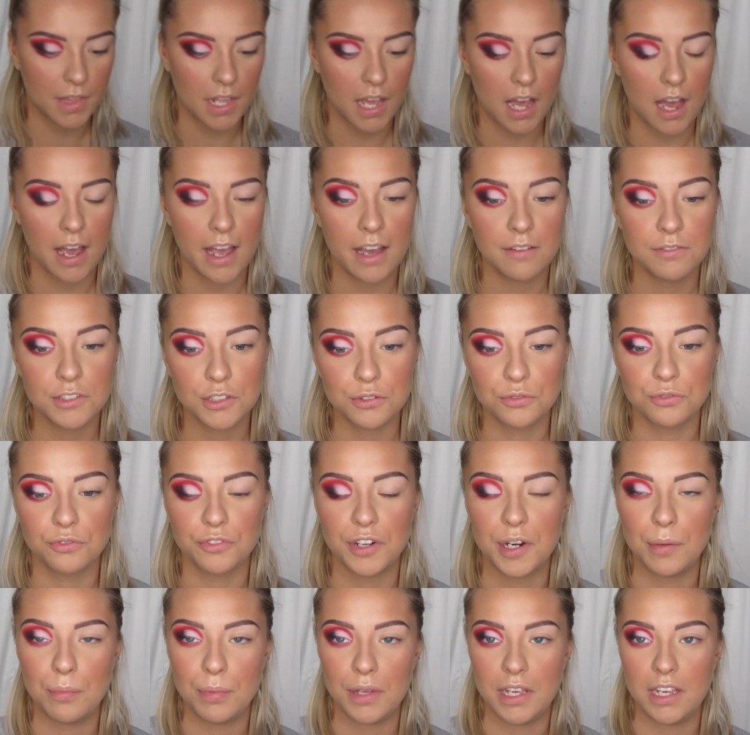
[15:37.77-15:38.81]
I have to
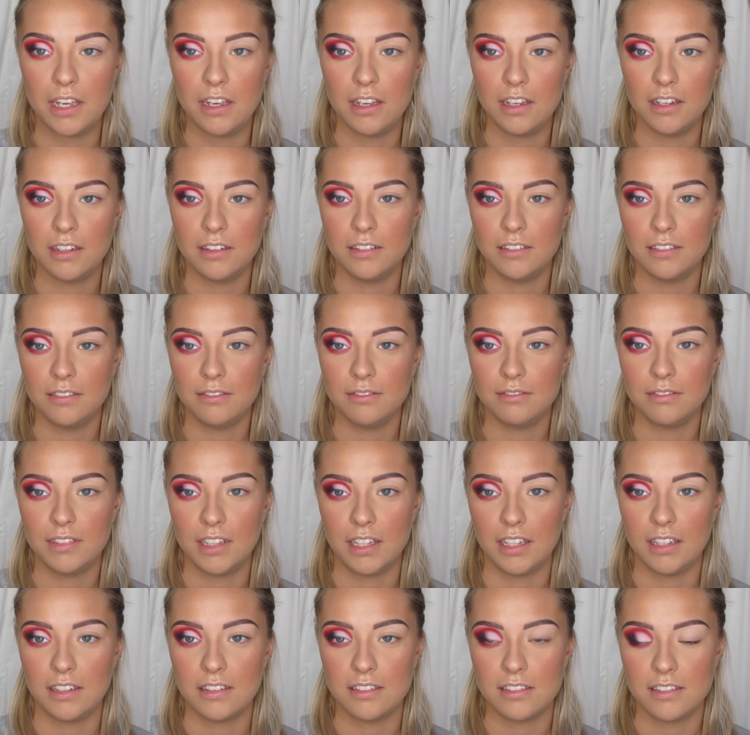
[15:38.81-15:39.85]
repeat
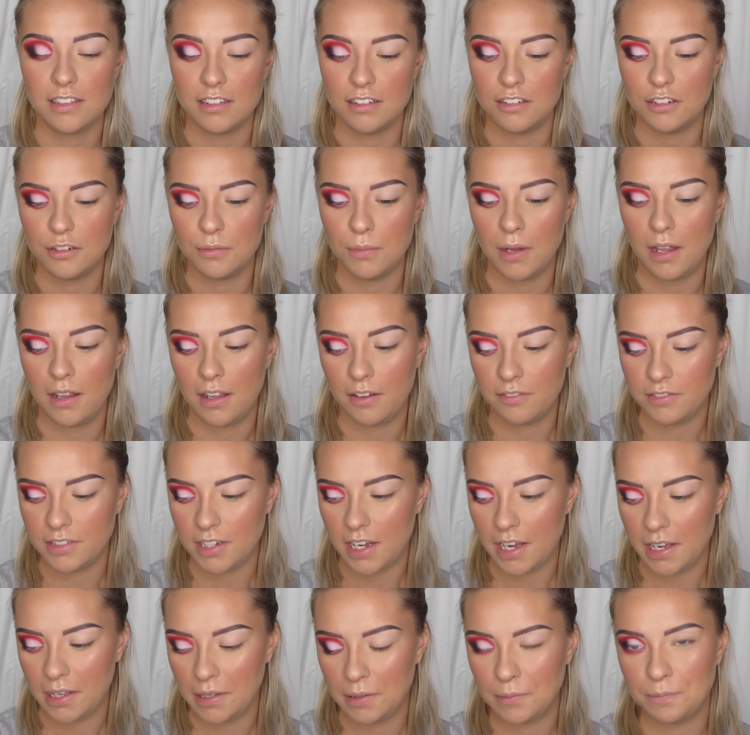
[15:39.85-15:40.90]
this and do my left
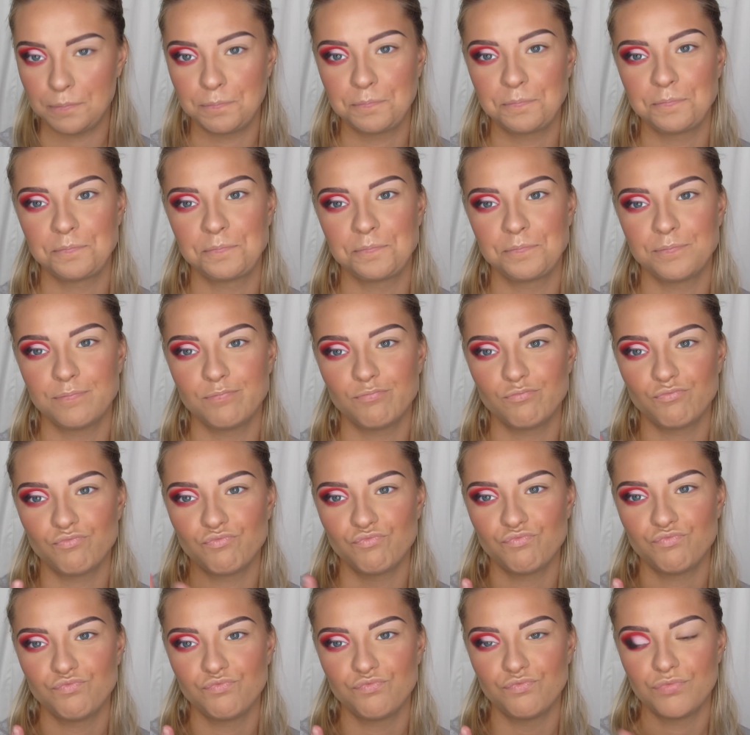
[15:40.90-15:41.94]
eye.
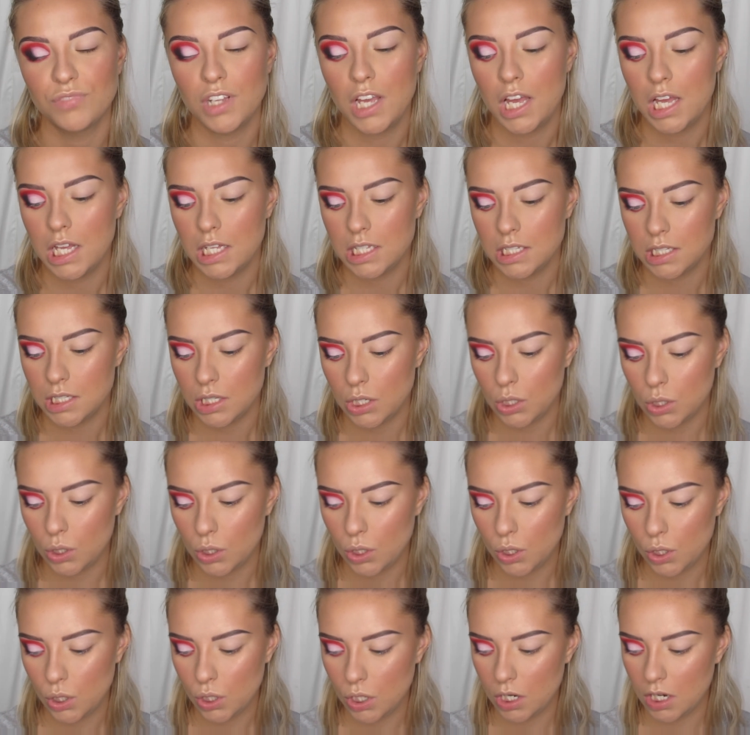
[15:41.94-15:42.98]

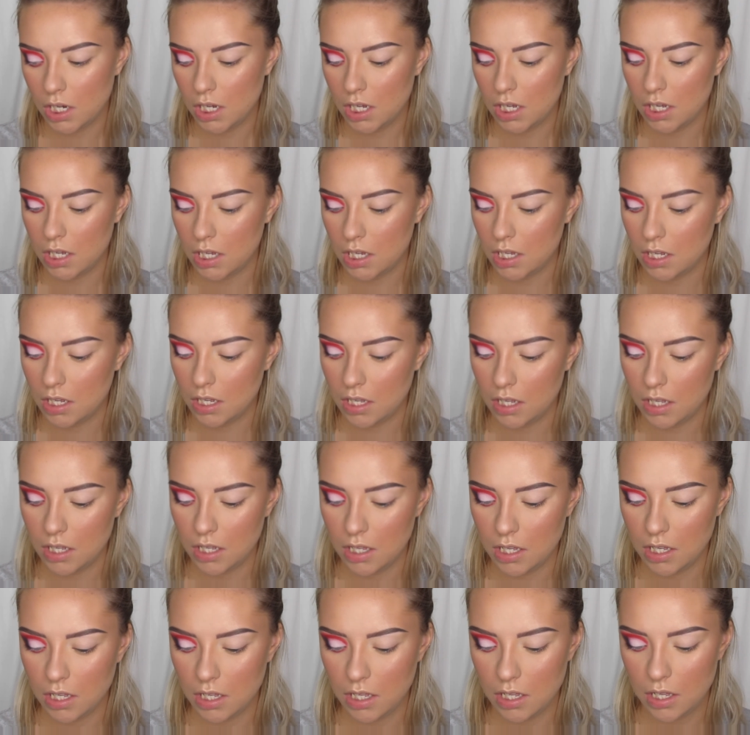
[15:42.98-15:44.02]
So,
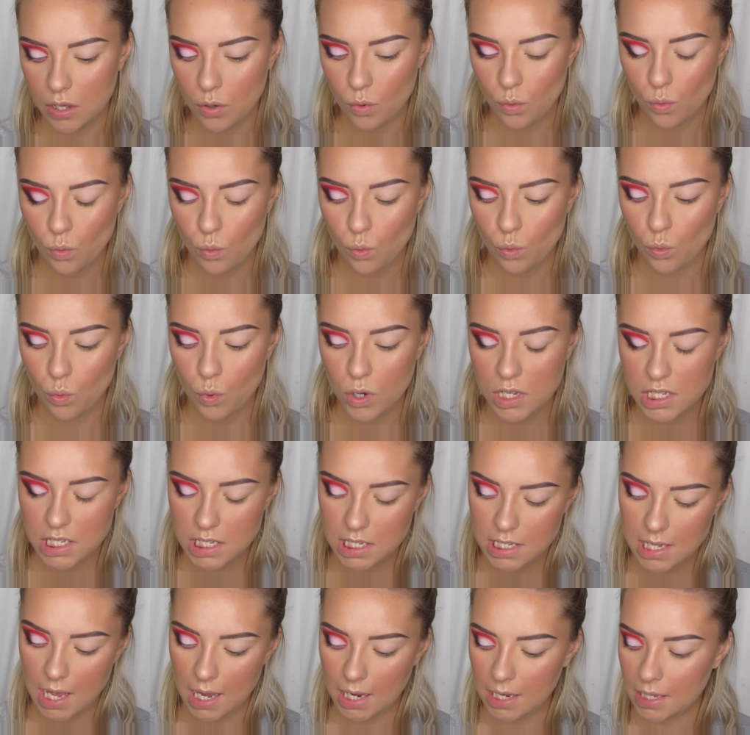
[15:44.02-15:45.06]
1
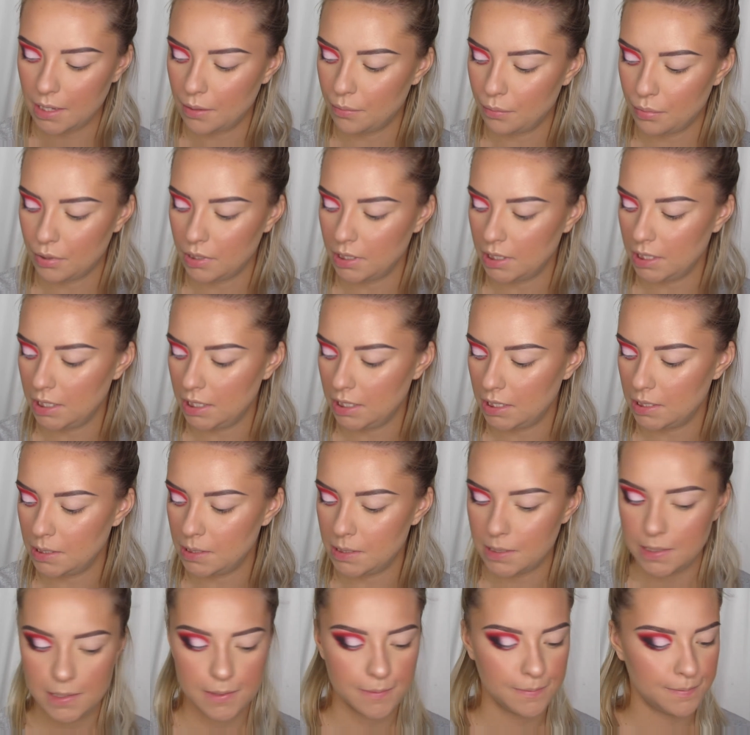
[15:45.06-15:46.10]
second,
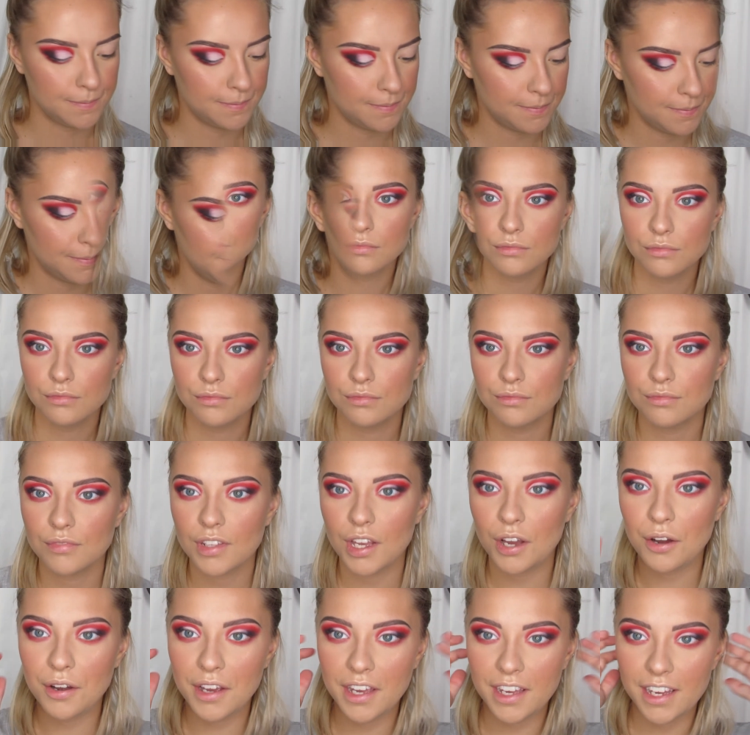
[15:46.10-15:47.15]
please.
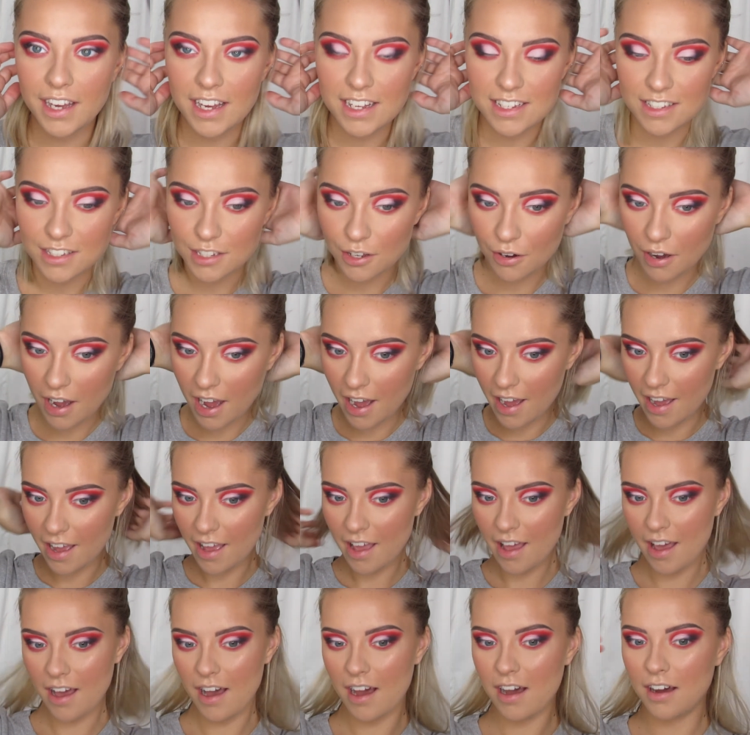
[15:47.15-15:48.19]
Okay, guys, so I
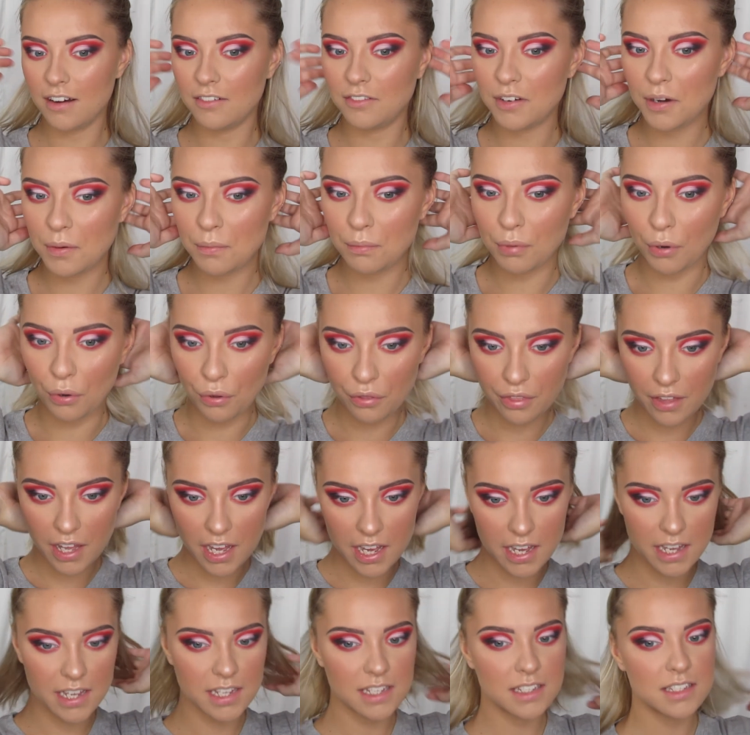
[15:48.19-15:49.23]
have both
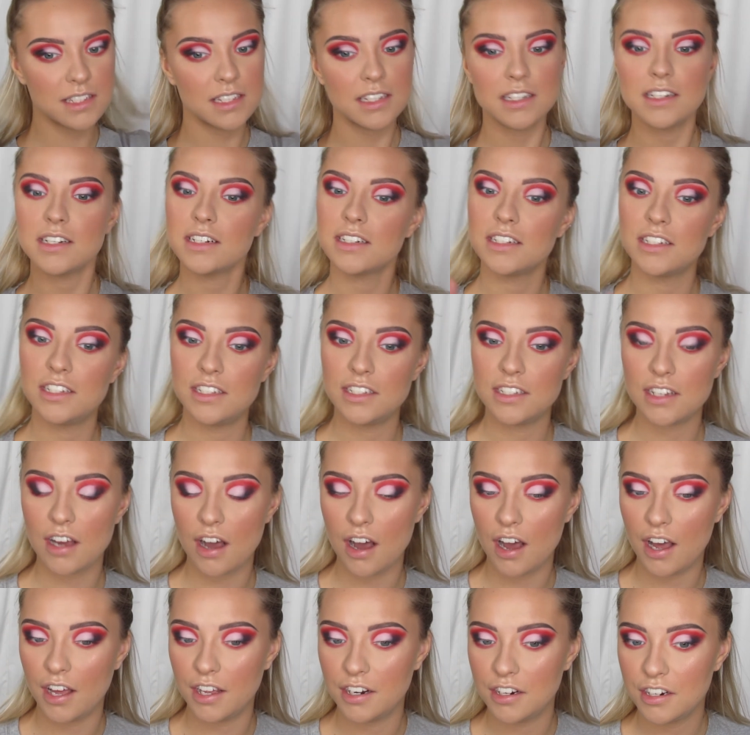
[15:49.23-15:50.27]
eyes
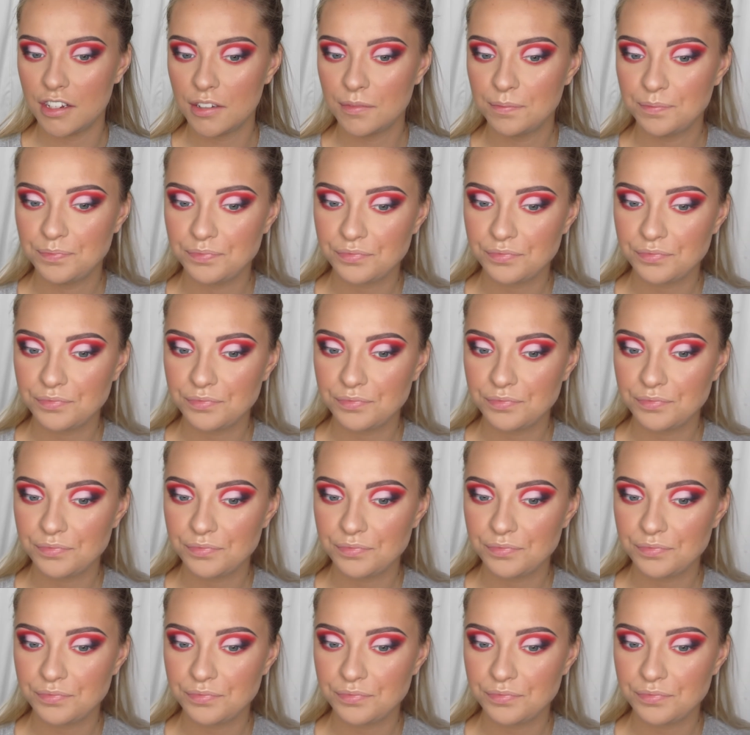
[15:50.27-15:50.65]
done.